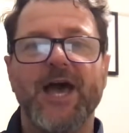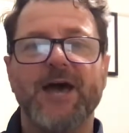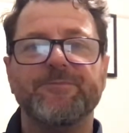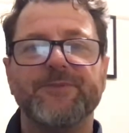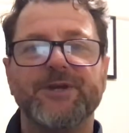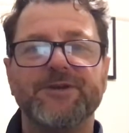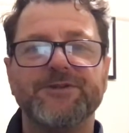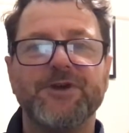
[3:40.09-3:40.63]

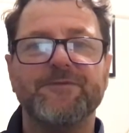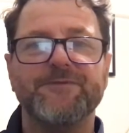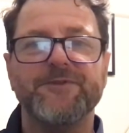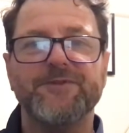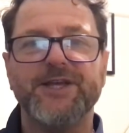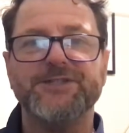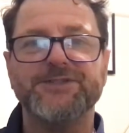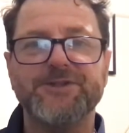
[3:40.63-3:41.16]
because often
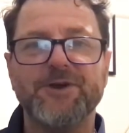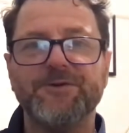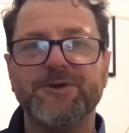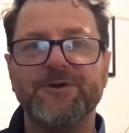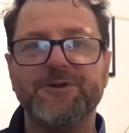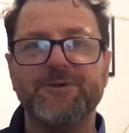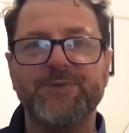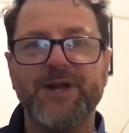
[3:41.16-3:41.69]
things don't
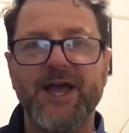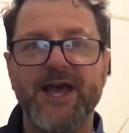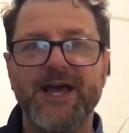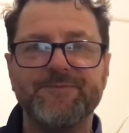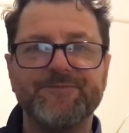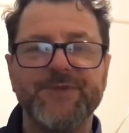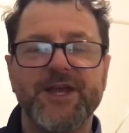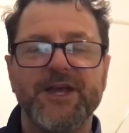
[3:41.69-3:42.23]
go to
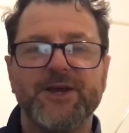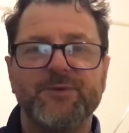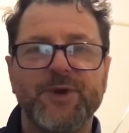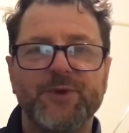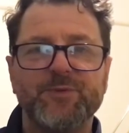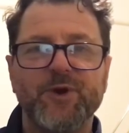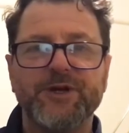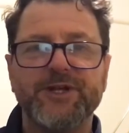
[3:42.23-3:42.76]
plan
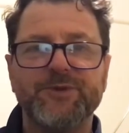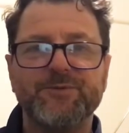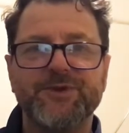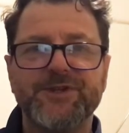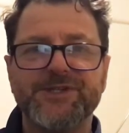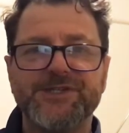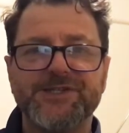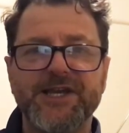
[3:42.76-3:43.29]
when working with
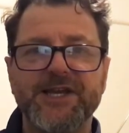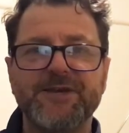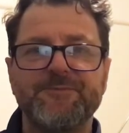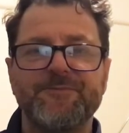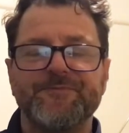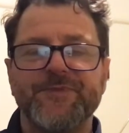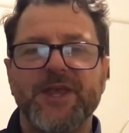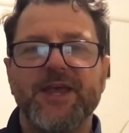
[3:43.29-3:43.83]
the sea,
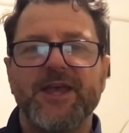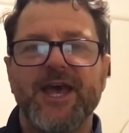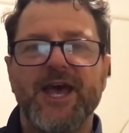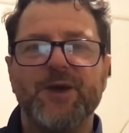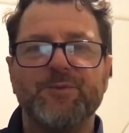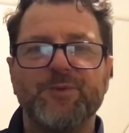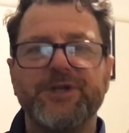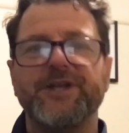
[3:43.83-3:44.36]

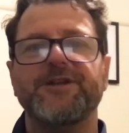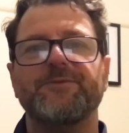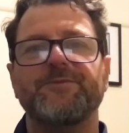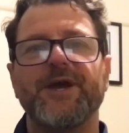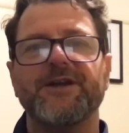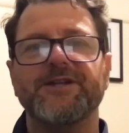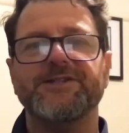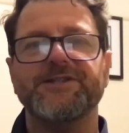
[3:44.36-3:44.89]
and we need to be
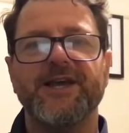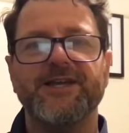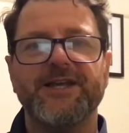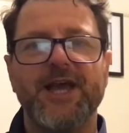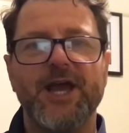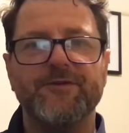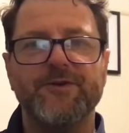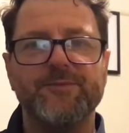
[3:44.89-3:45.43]
able to take
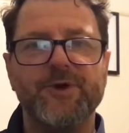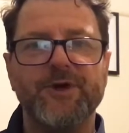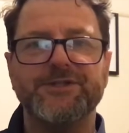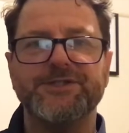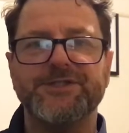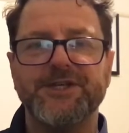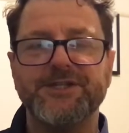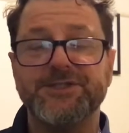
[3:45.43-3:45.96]
care of
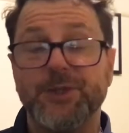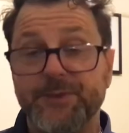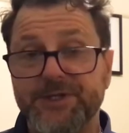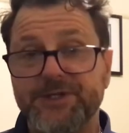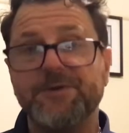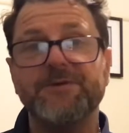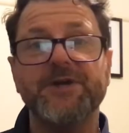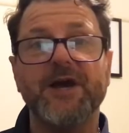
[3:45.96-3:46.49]
emergencies. So we
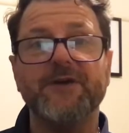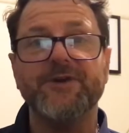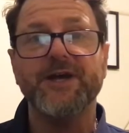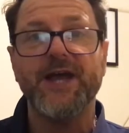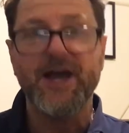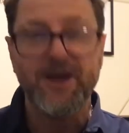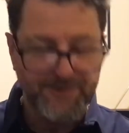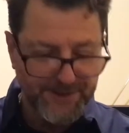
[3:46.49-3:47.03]
do cover
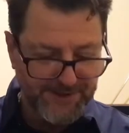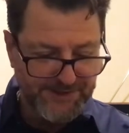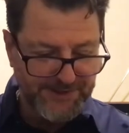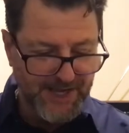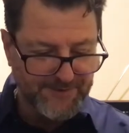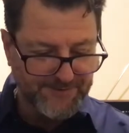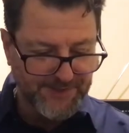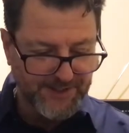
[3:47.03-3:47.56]
health and
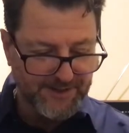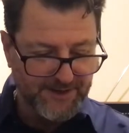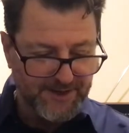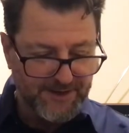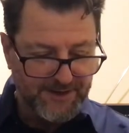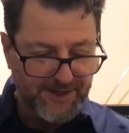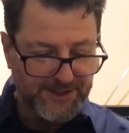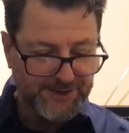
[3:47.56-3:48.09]
safety,
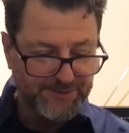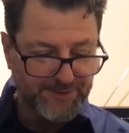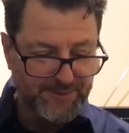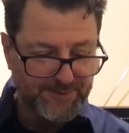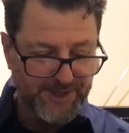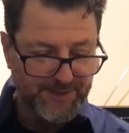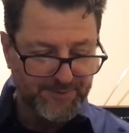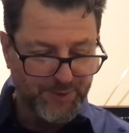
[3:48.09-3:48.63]

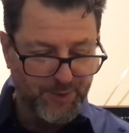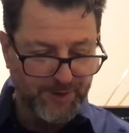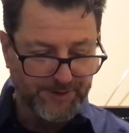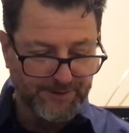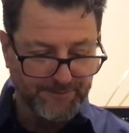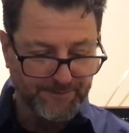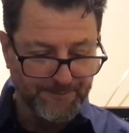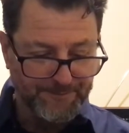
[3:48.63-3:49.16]
extremely
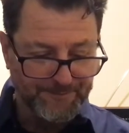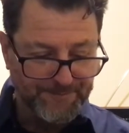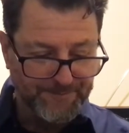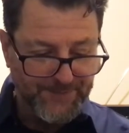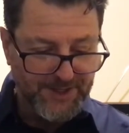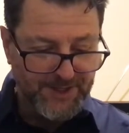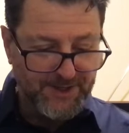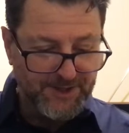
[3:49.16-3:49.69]
important.
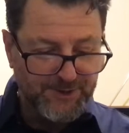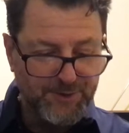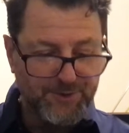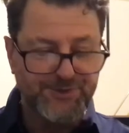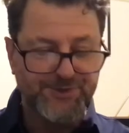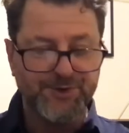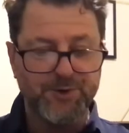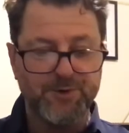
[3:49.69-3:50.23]

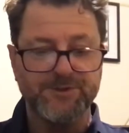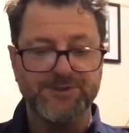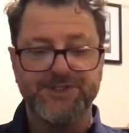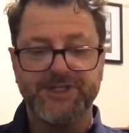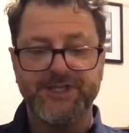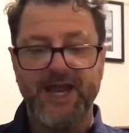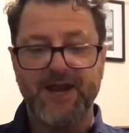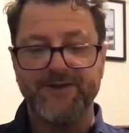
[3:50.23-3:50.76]
Use tools to
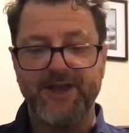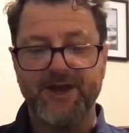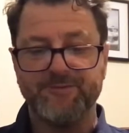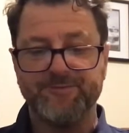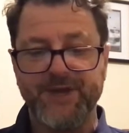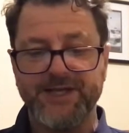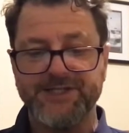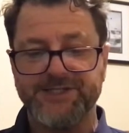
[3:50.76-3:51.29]
carry out
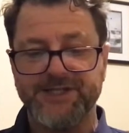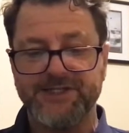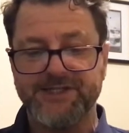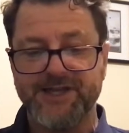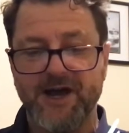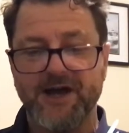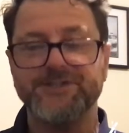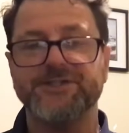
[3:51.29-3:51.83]
basic
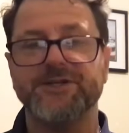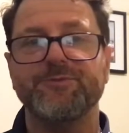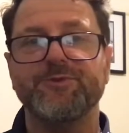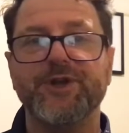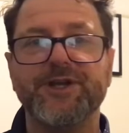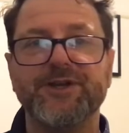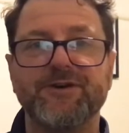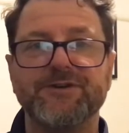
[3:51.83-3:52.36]
tasks in
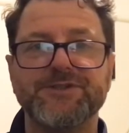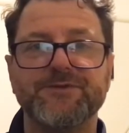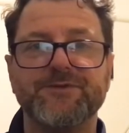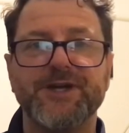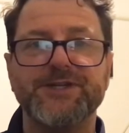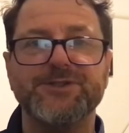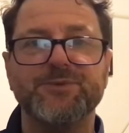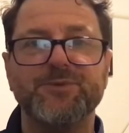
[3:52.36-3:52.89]
marine
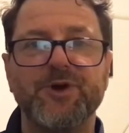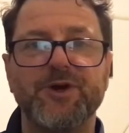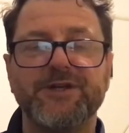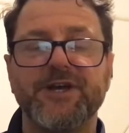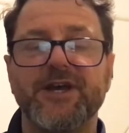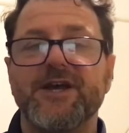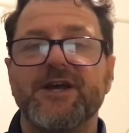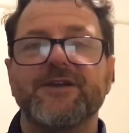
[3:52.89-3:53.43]
conservation work.
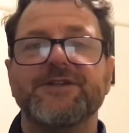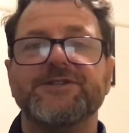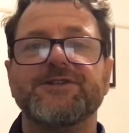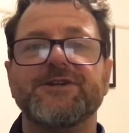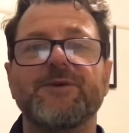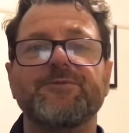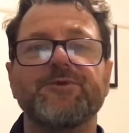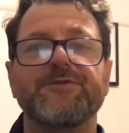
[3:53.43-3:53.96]
There's a
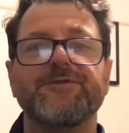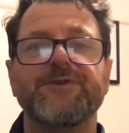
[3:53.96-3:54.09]
number of